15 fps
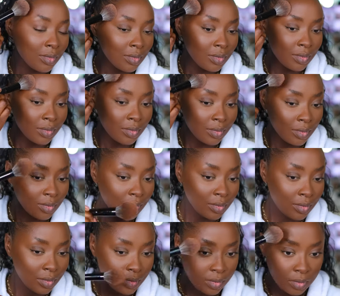
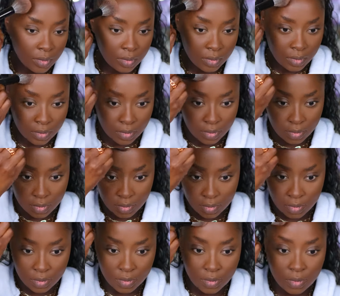
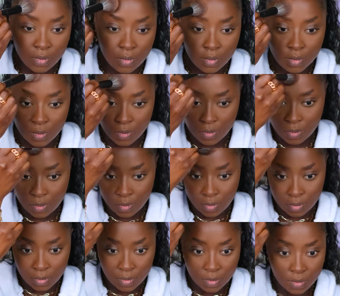
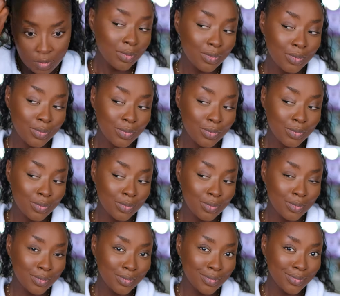
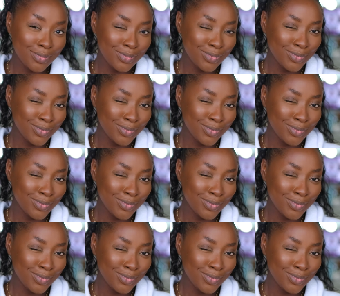[no speech]